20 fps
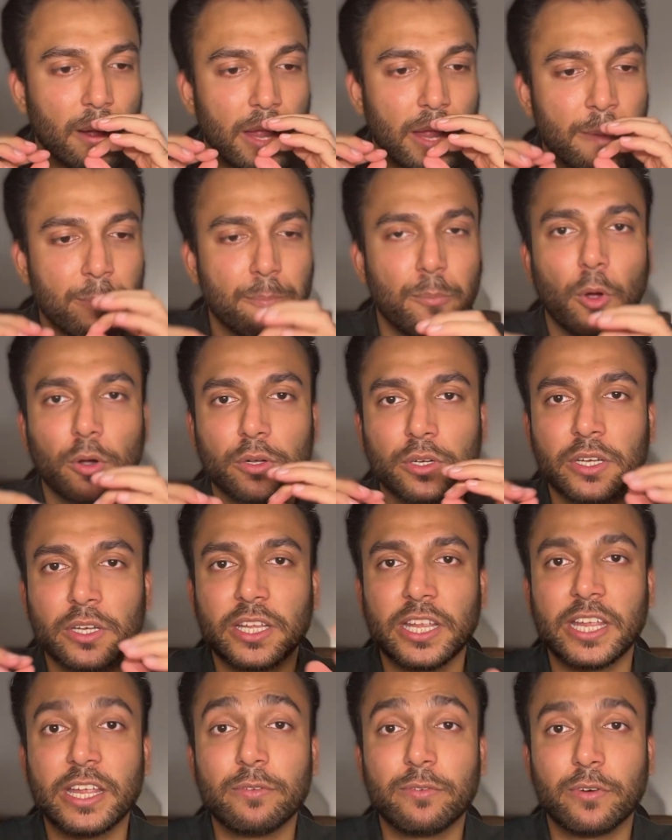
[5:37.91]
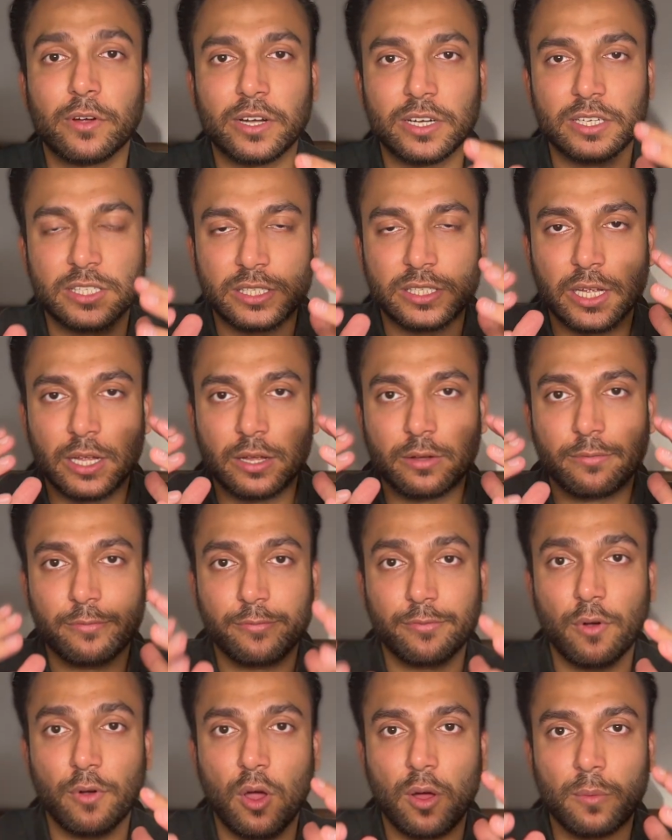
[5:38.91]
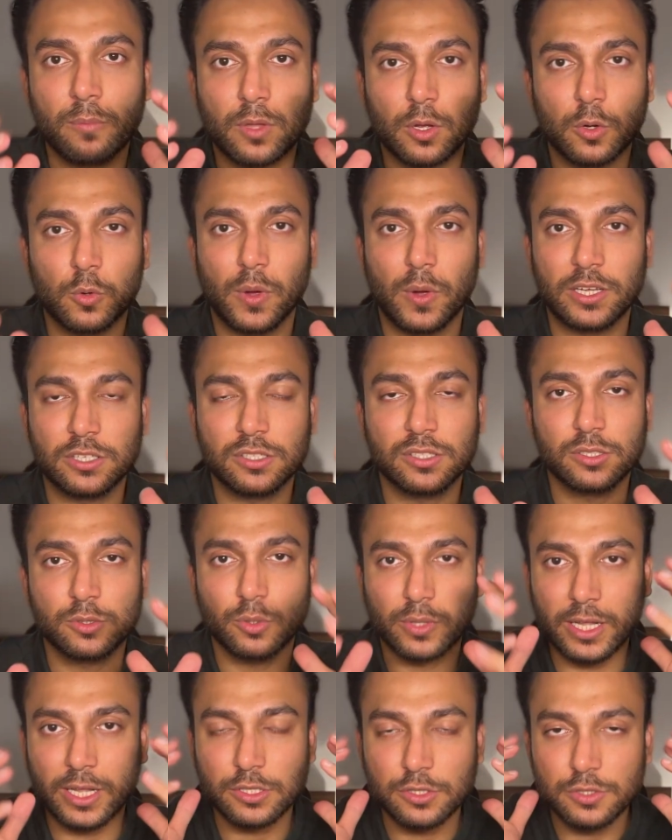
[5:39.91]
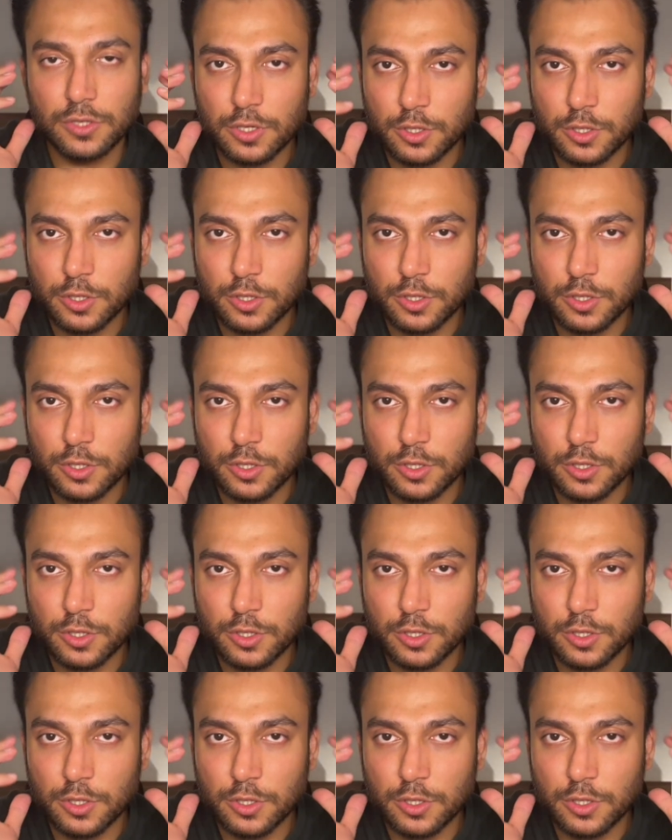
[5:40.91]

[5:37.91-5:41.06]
important keywords from the question so that